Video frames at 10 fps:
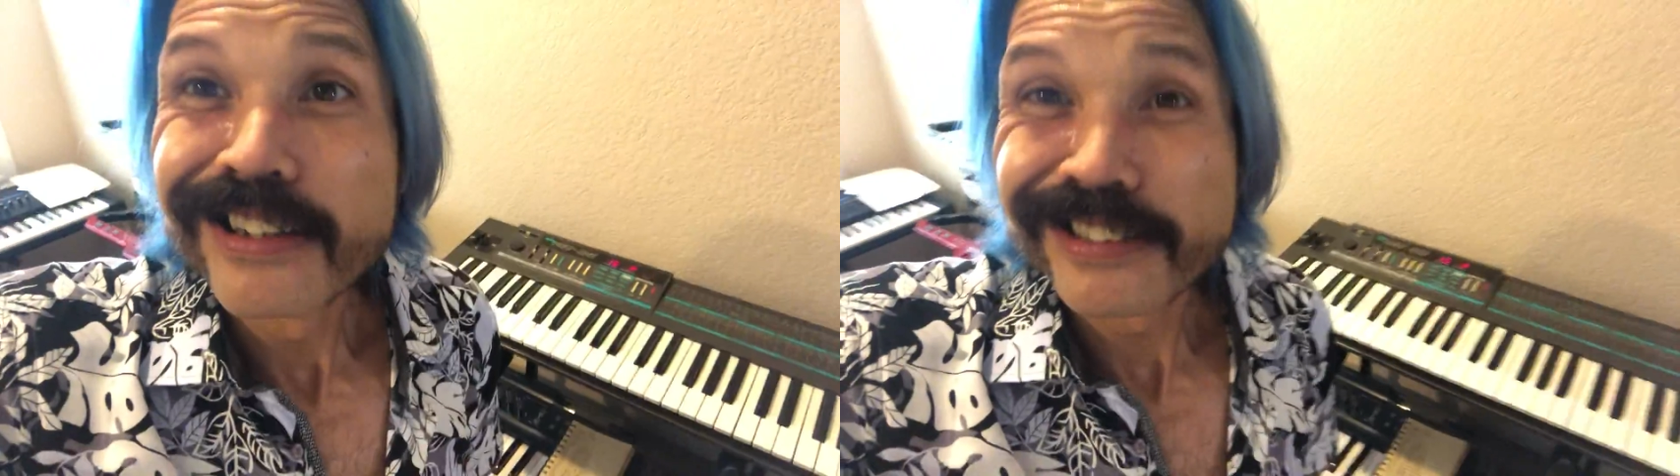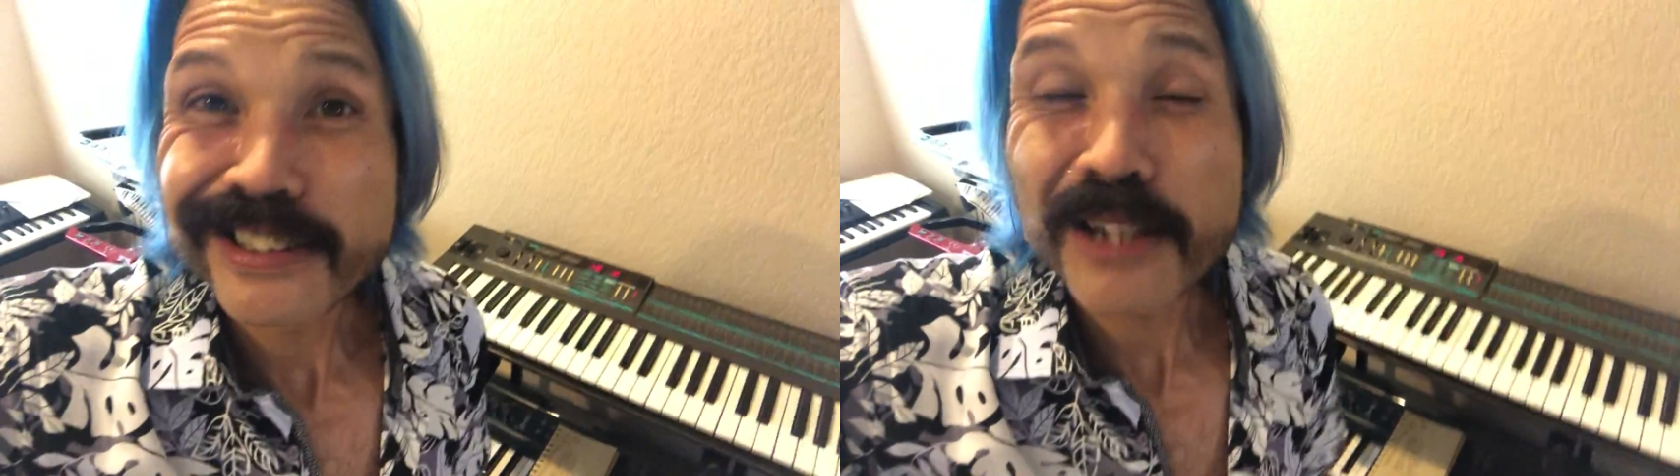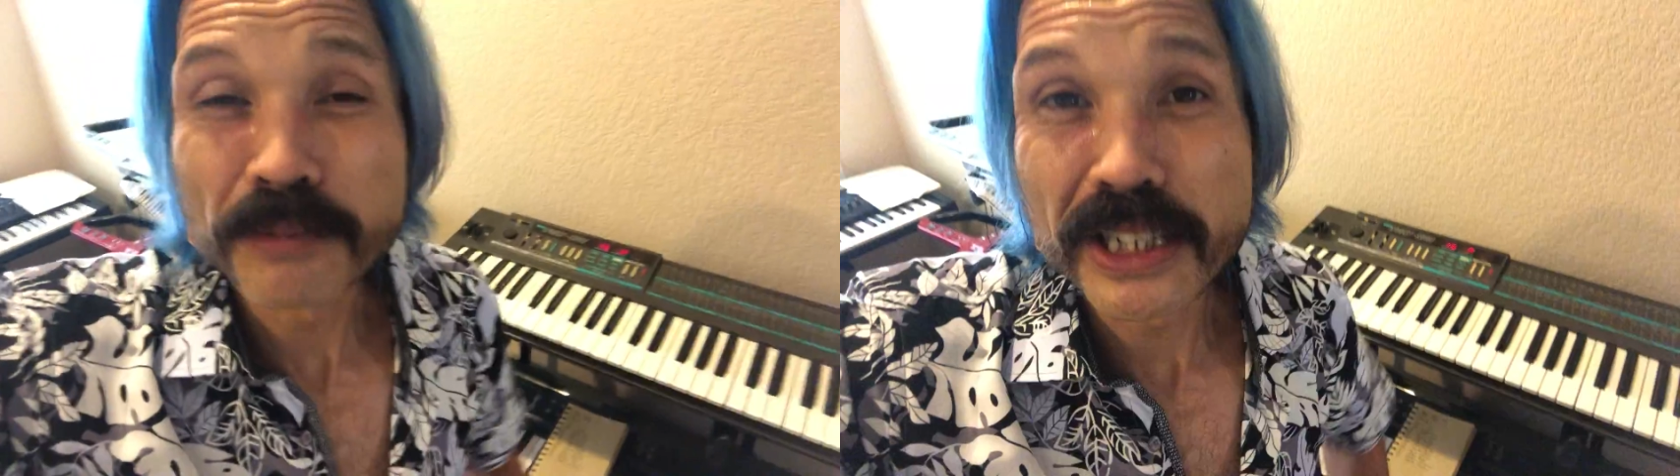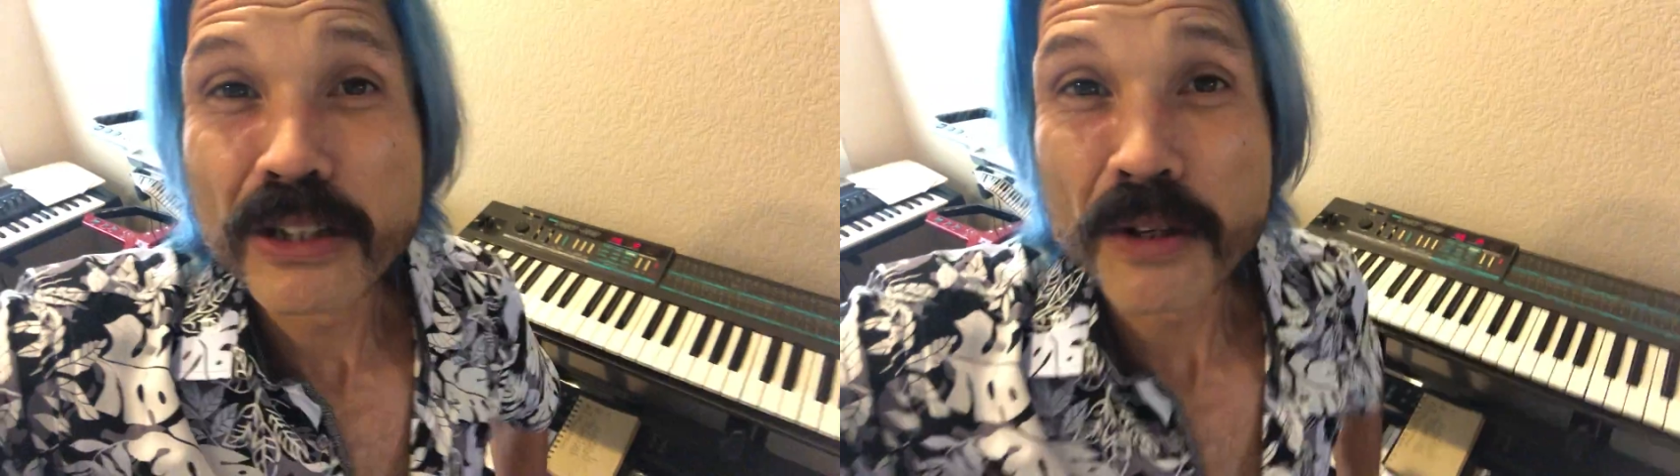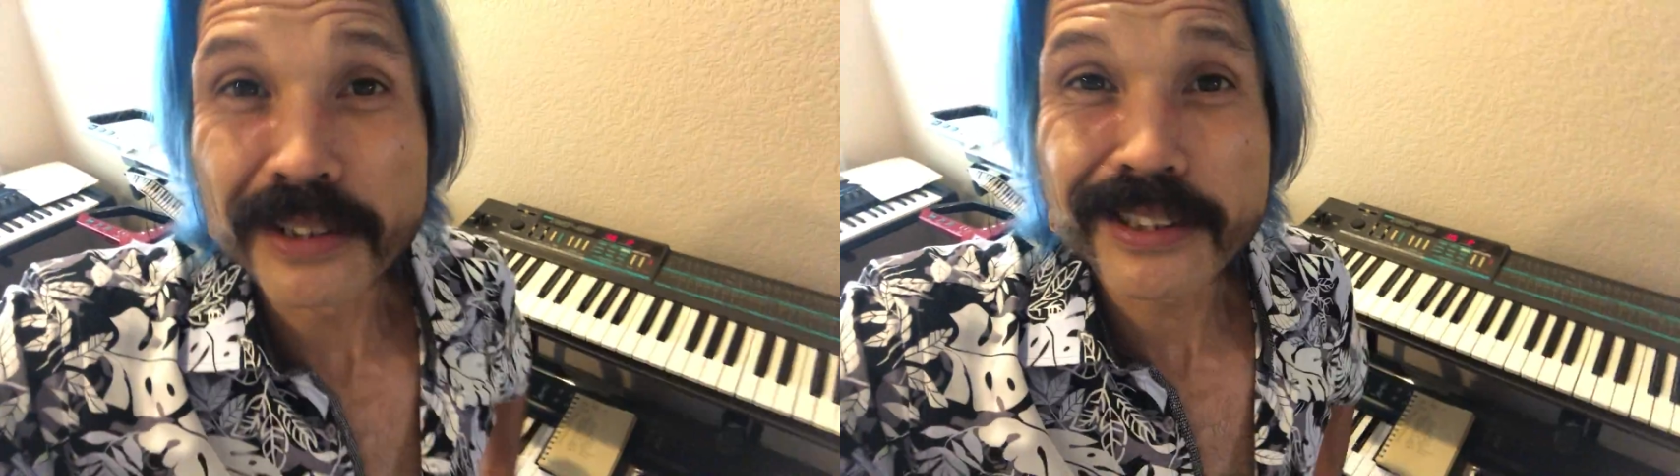same
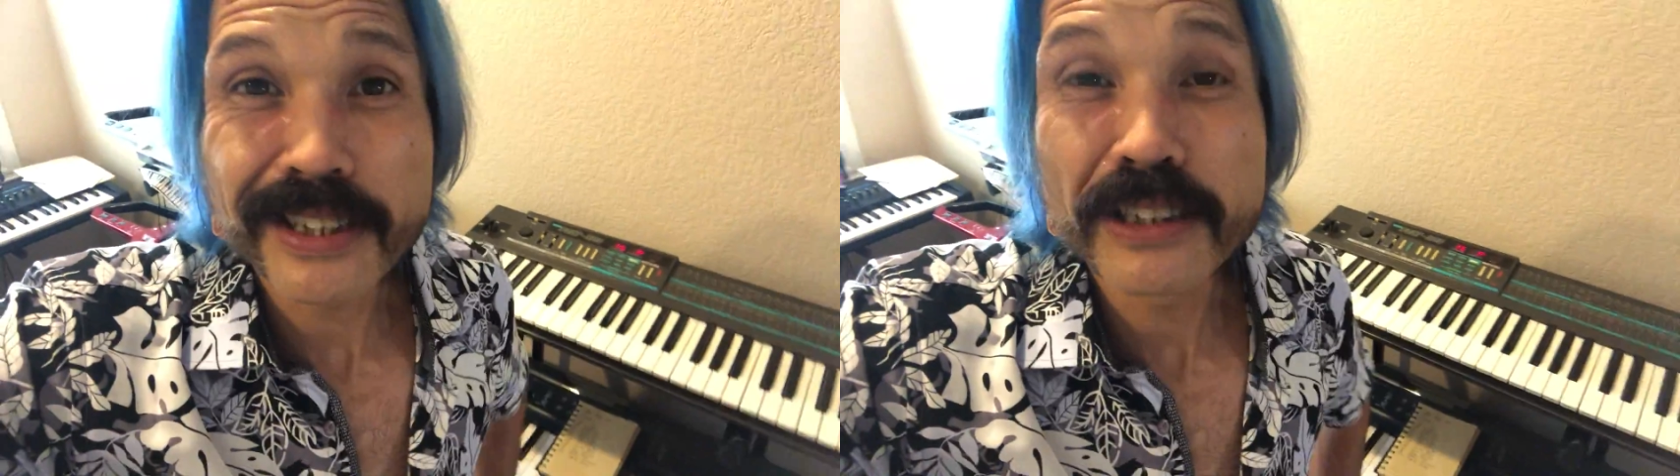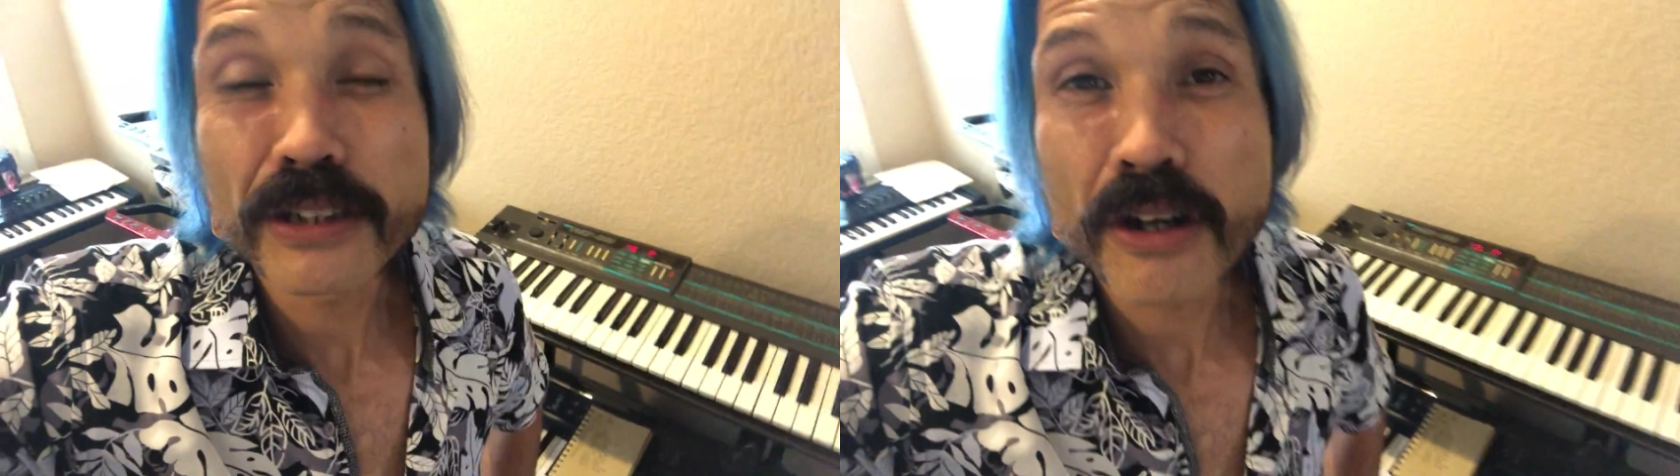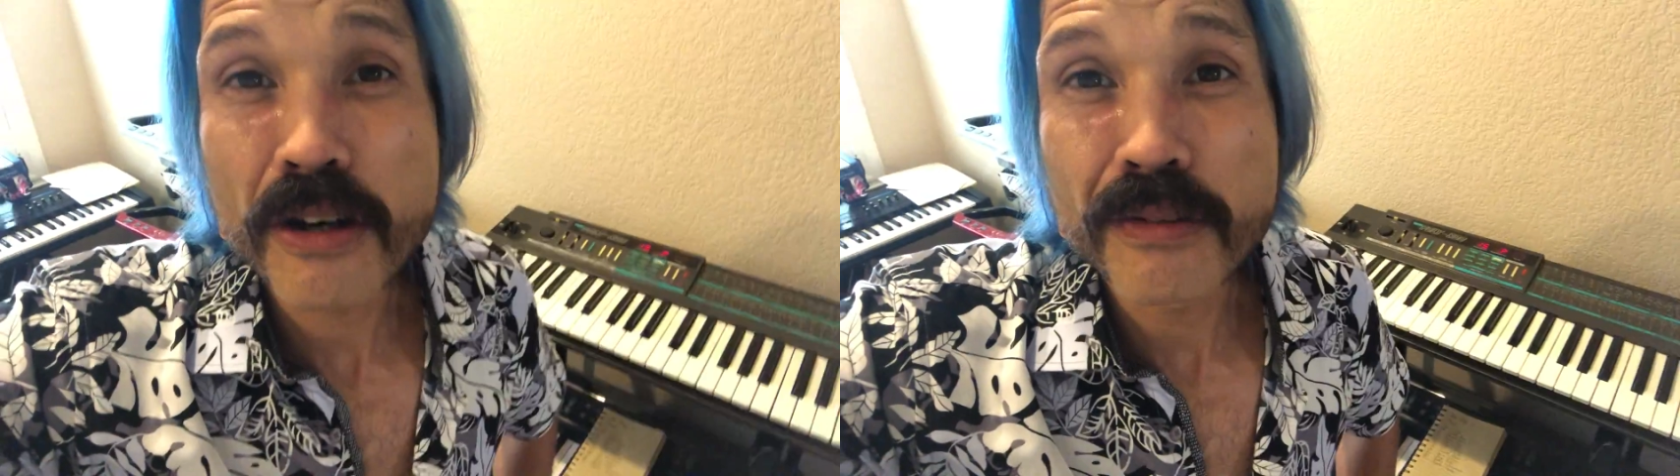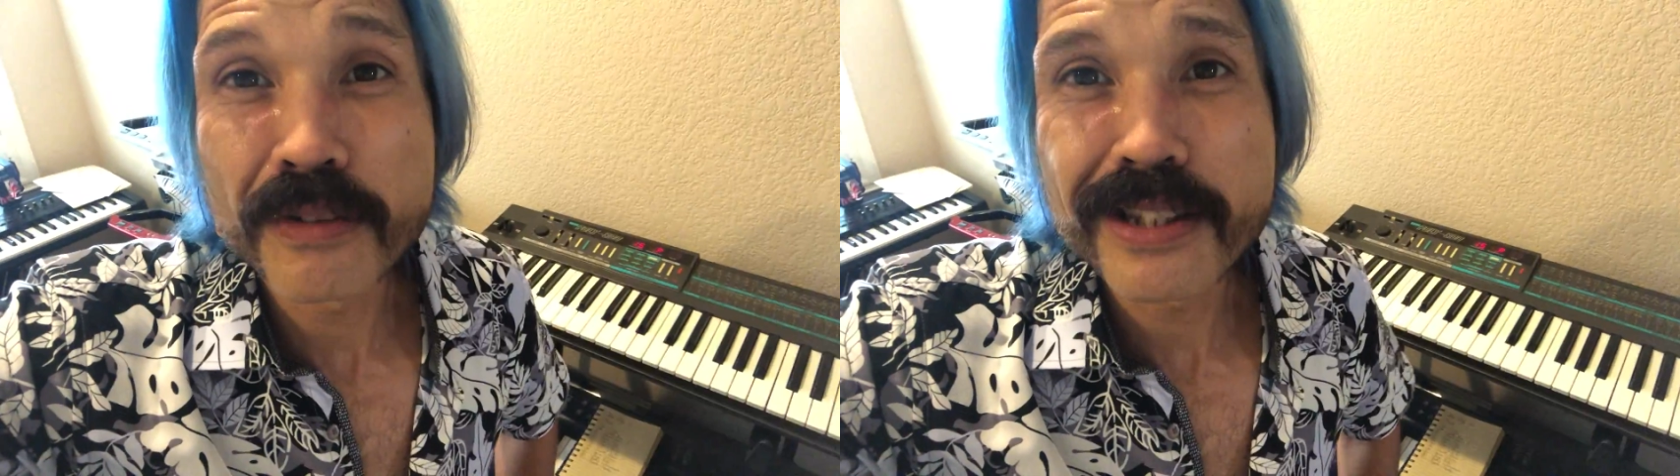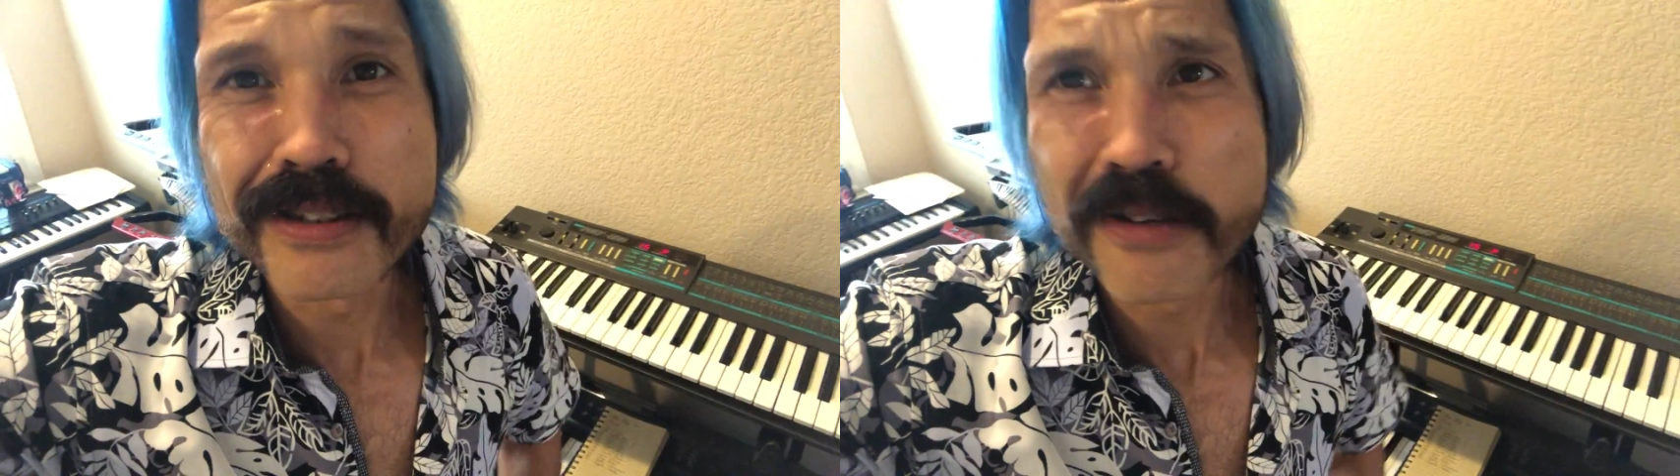deal, it's a Keytar
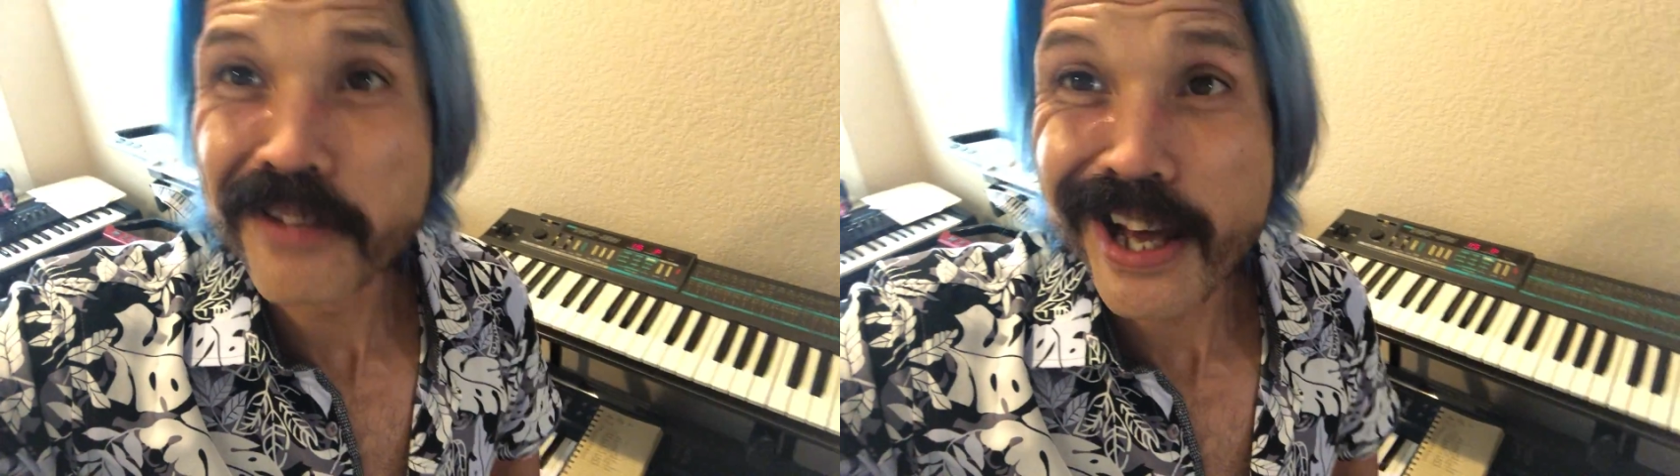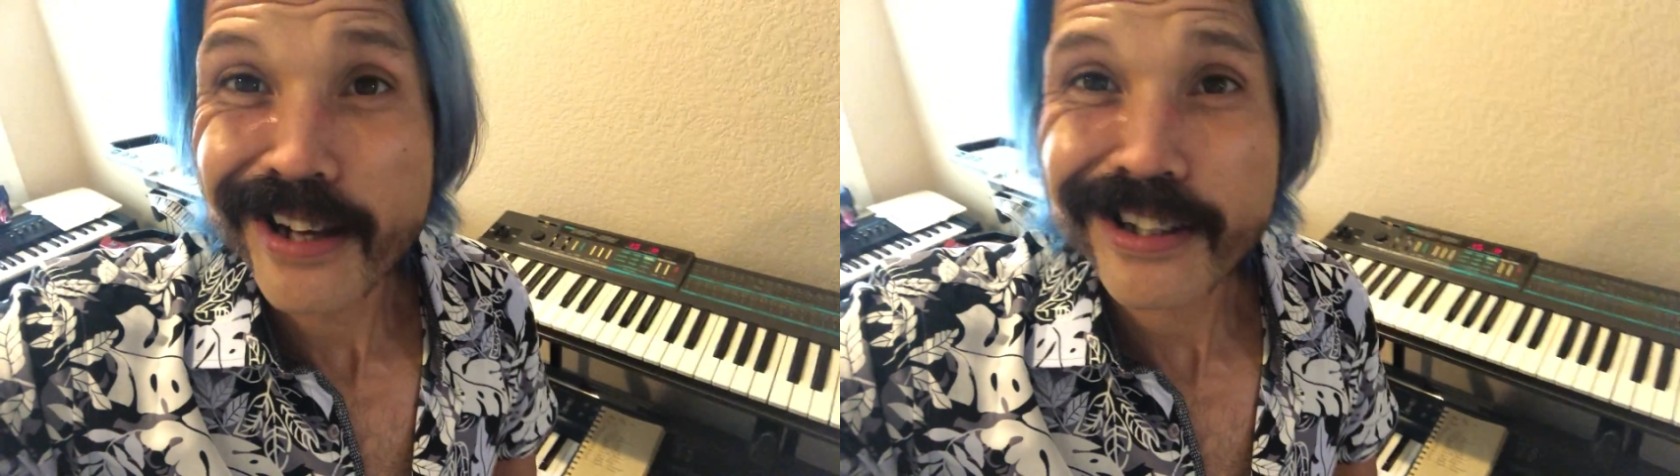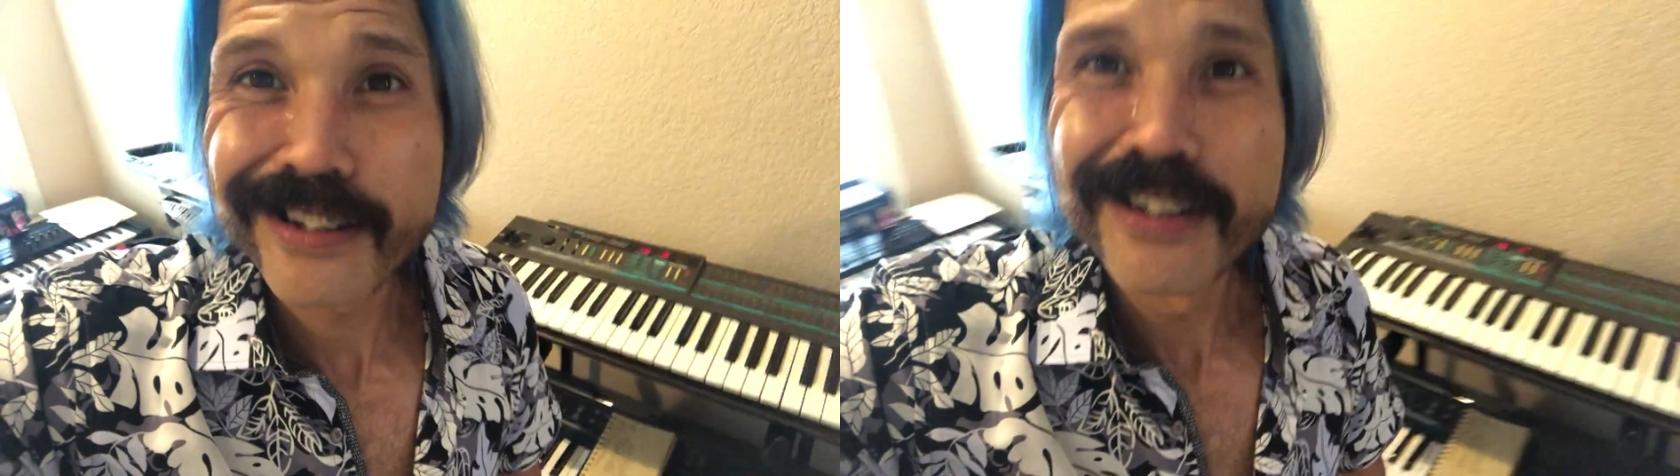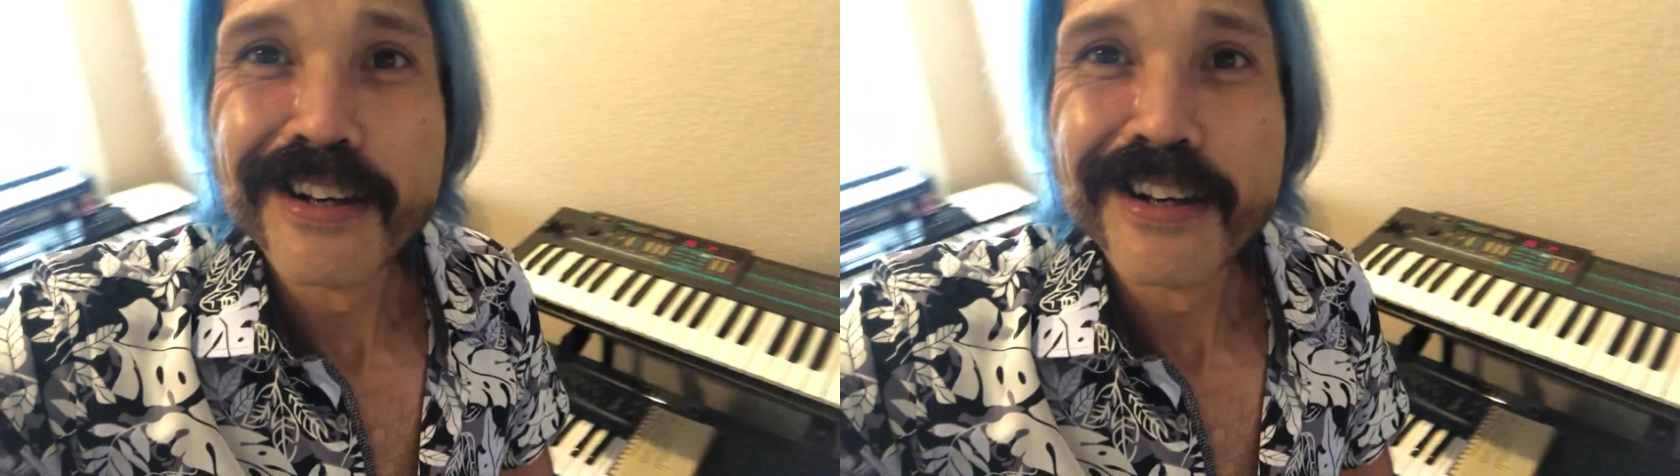with no neck.